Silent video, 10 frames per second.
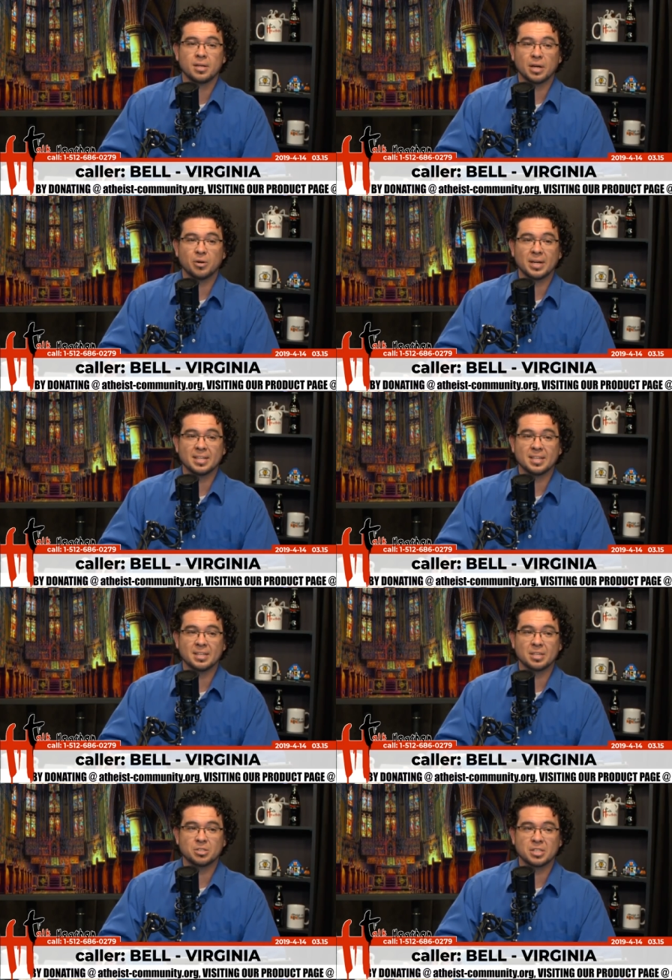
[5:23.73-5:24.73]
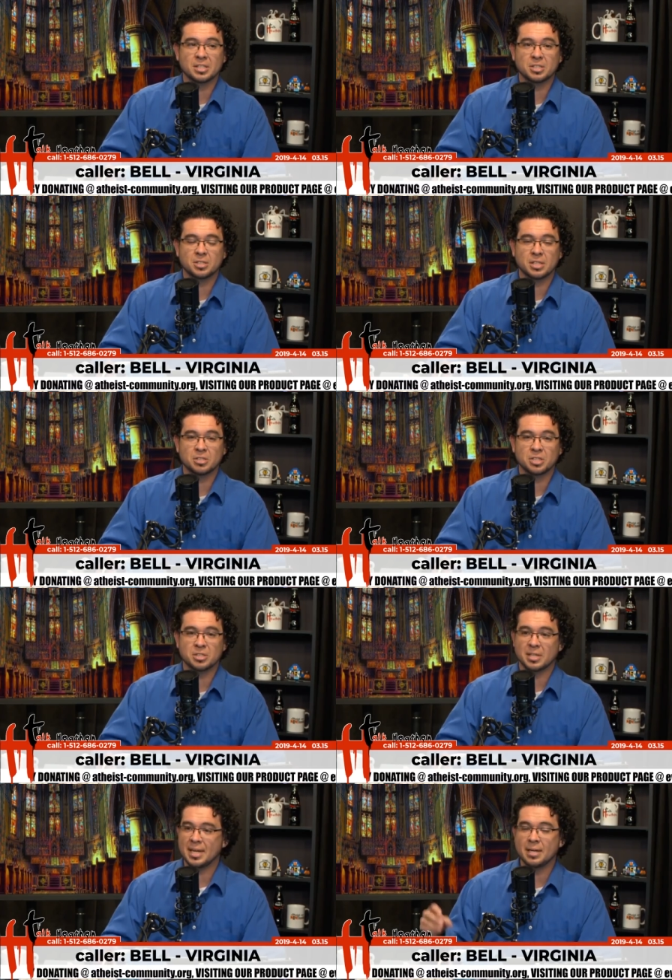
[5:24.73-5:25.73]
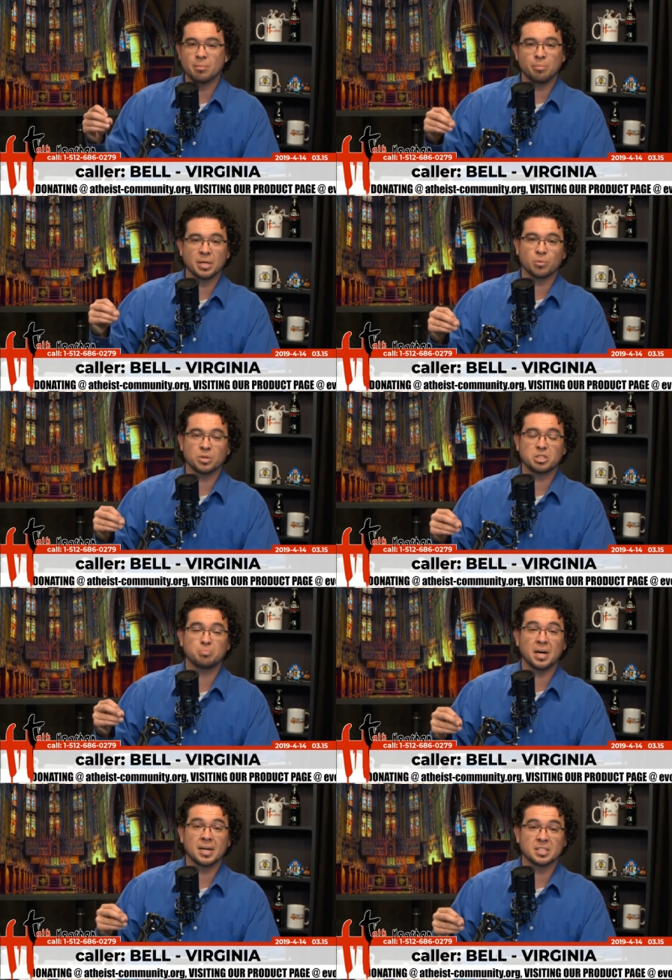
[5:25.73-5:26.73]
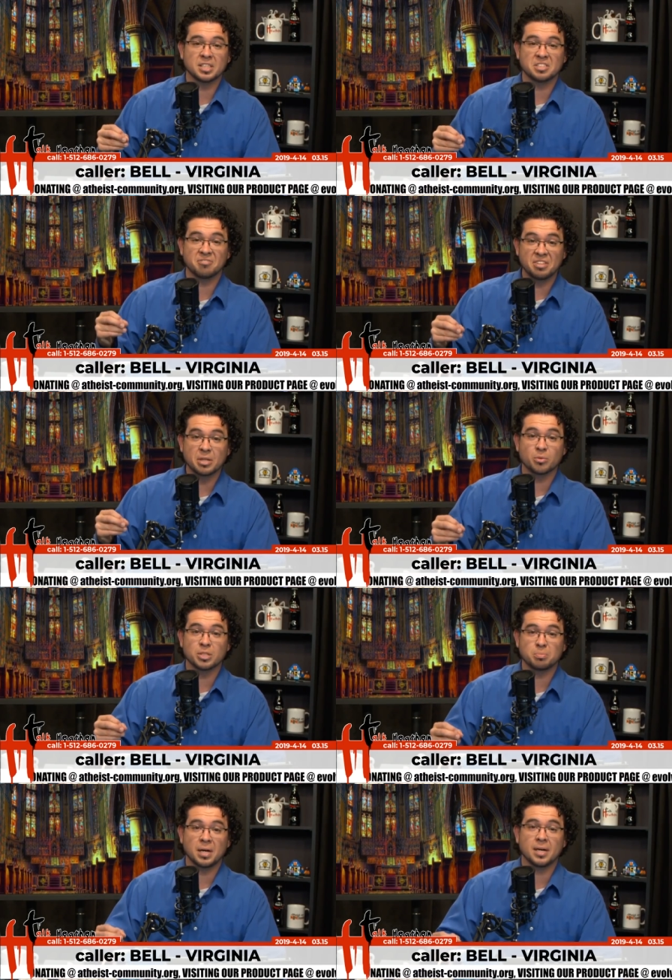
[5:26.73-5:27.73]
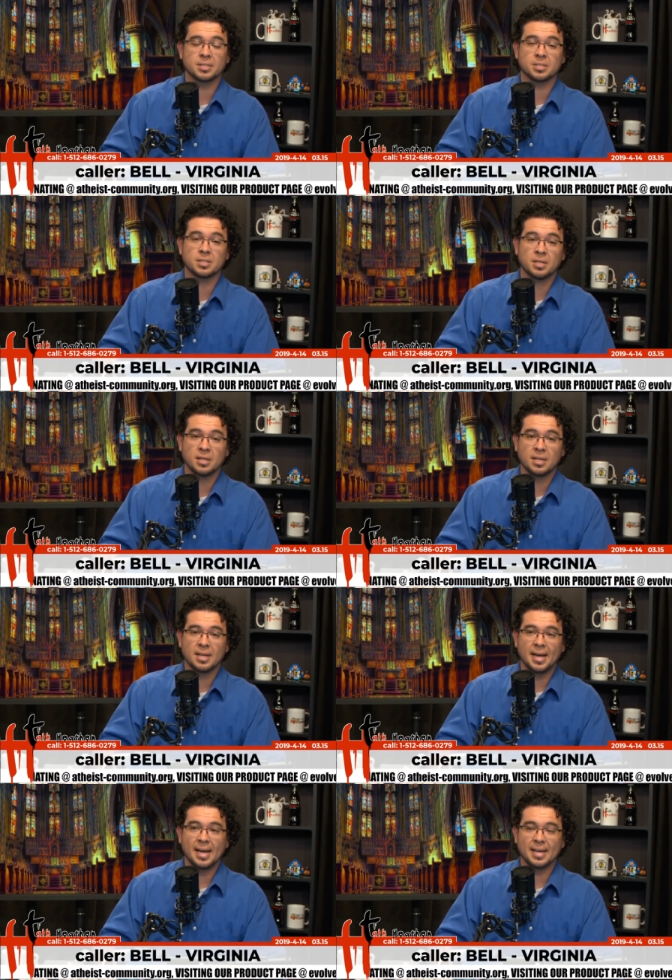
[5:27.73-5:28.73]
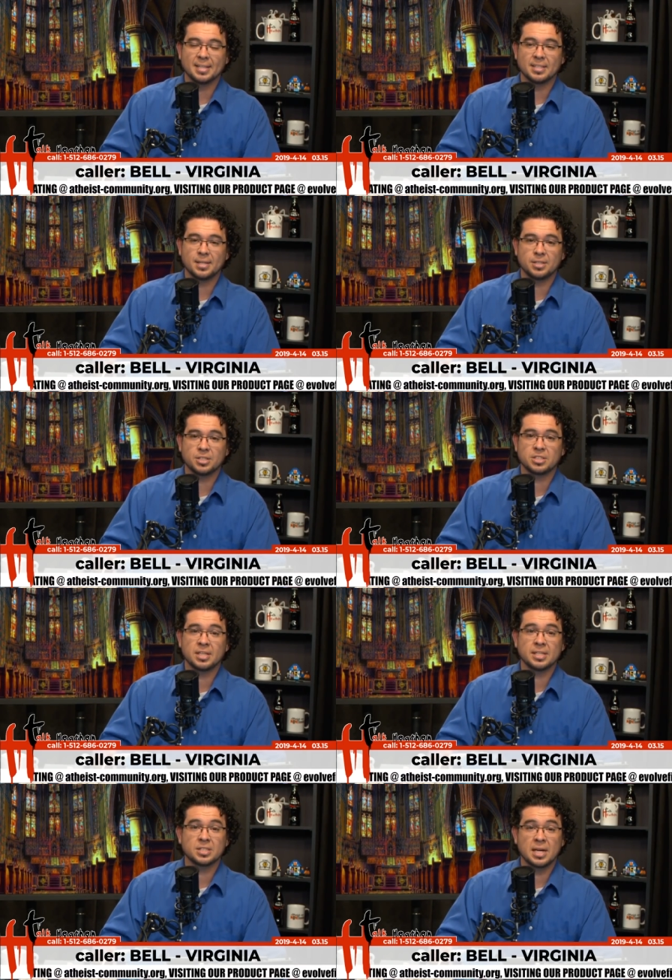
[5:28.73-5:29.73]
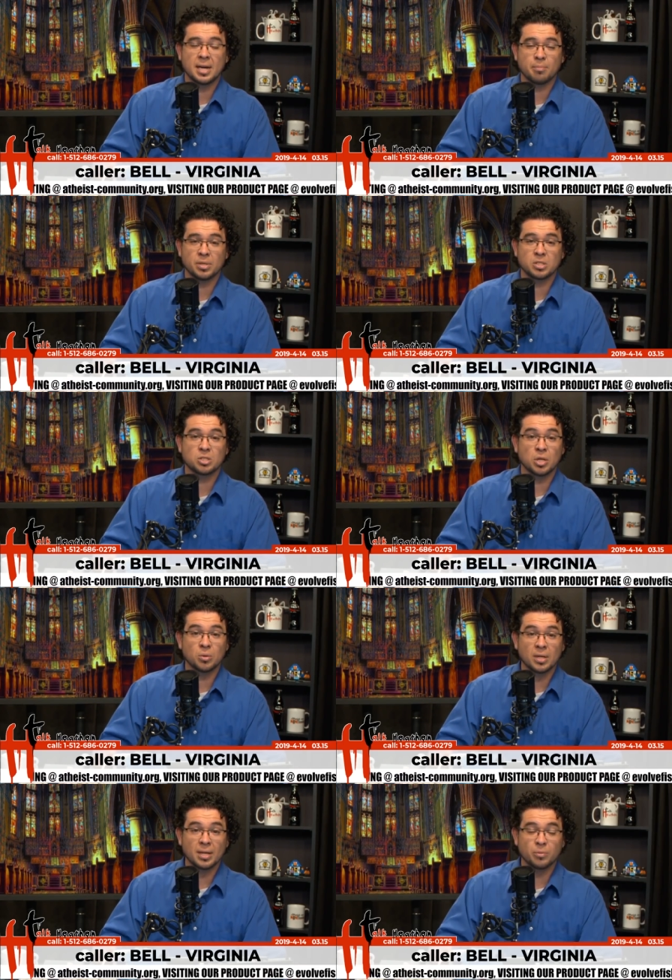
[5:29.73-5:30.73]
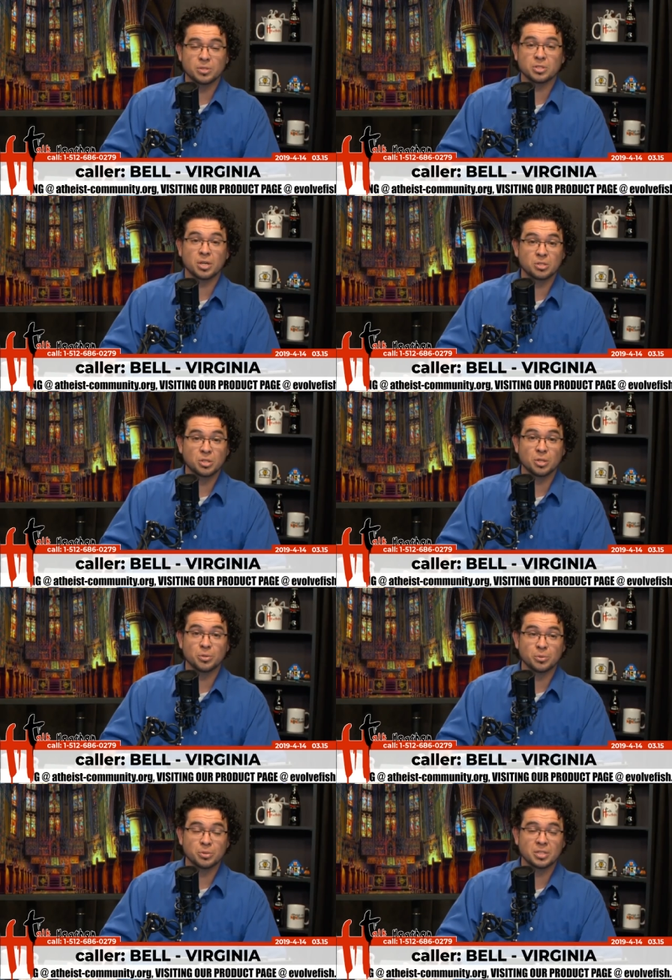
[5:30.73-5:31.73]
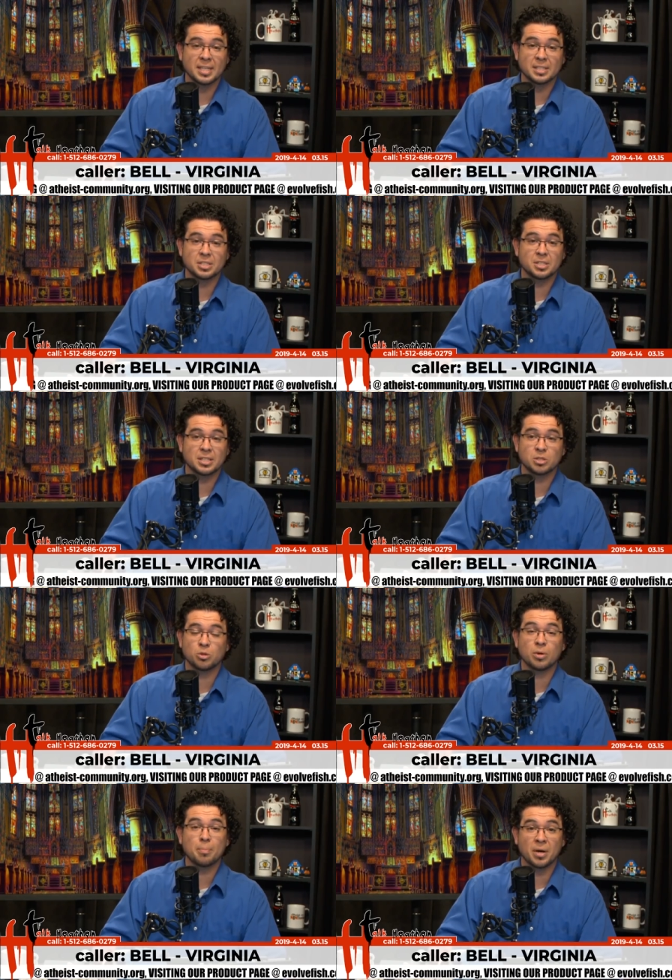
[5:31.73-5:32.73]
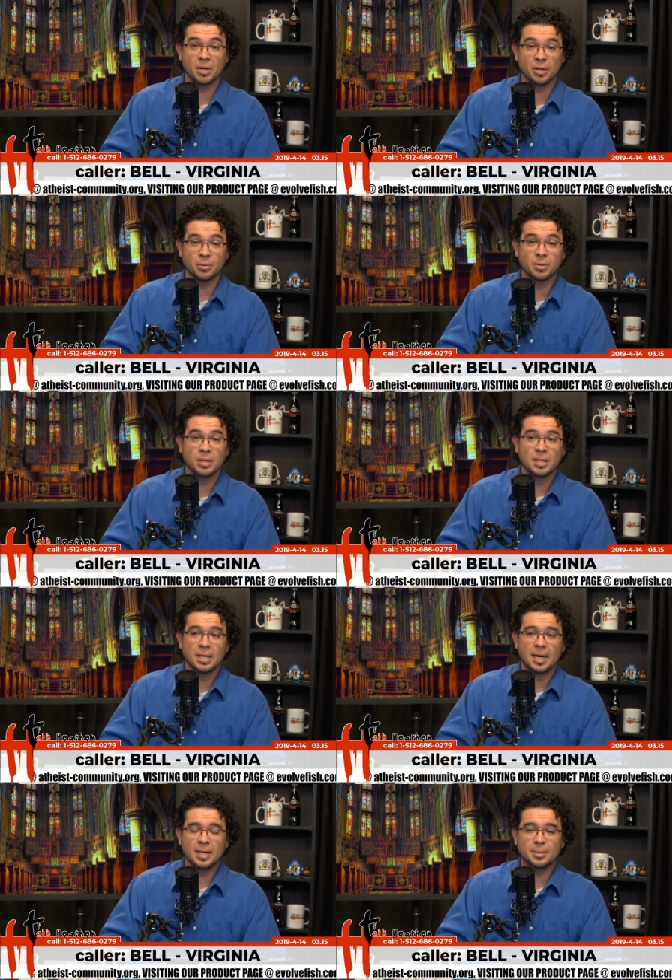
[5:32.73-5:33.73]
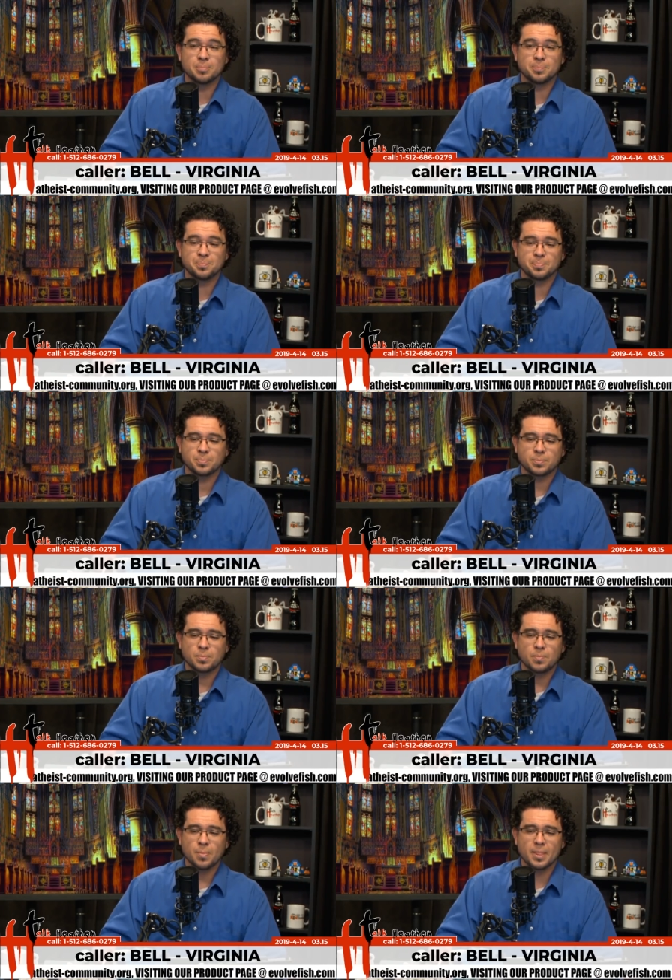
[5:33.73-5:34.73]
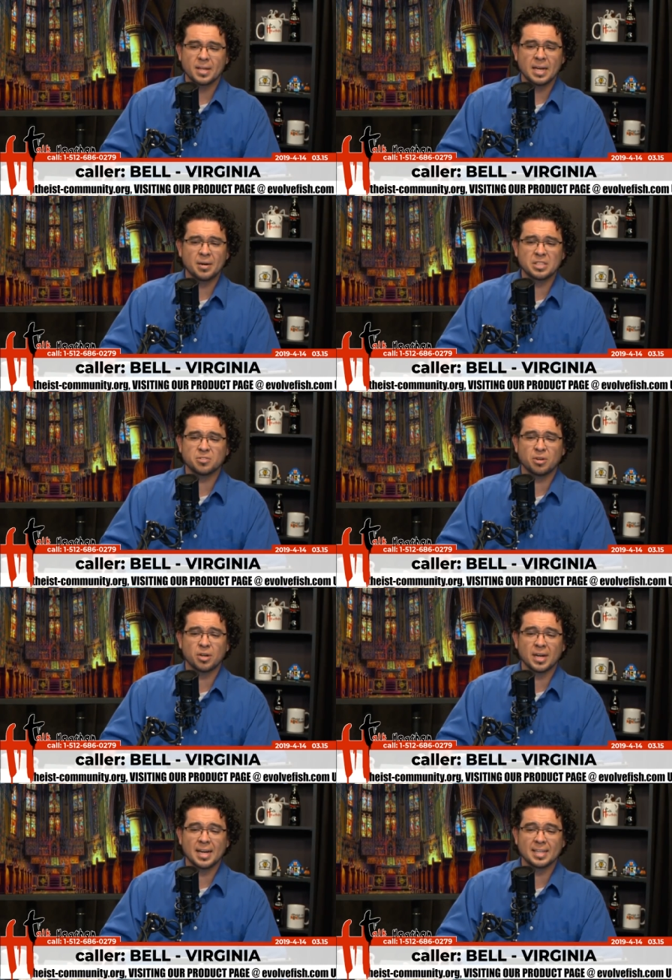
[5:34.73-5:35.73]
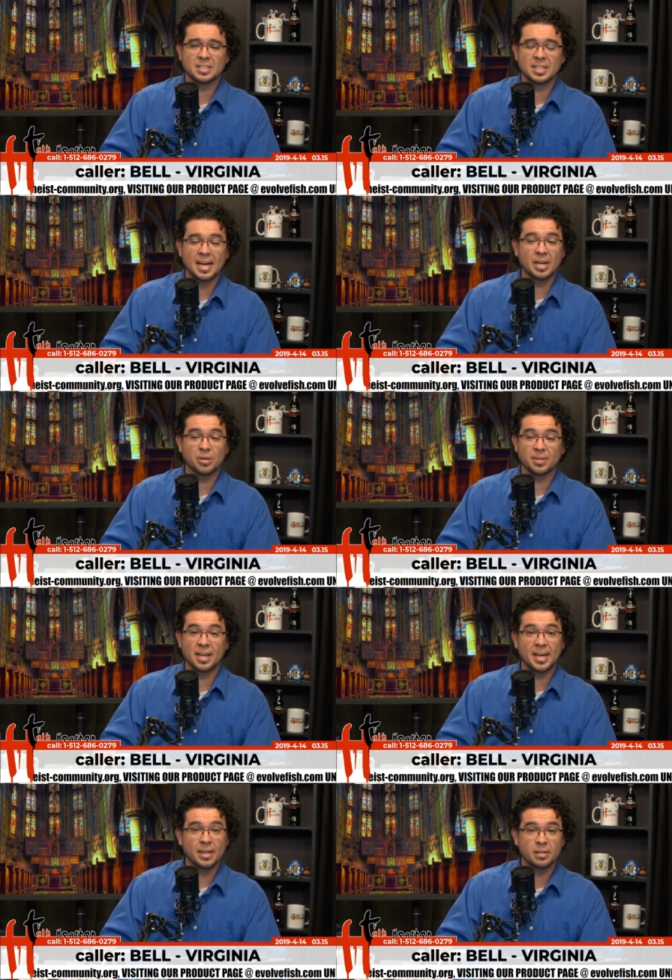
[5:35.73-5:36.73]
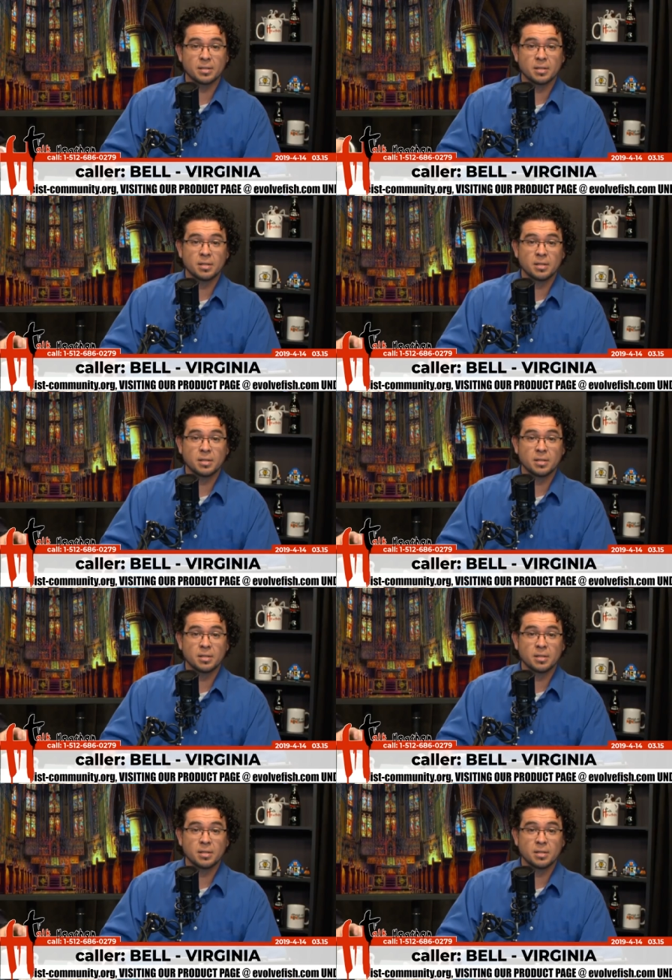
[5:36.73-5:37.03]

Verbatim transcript: you know it, there's this there's this inbuilt response this fear response and it just takes time but slowly it will start to lose its its grip on you um, now as far as the anger and the hate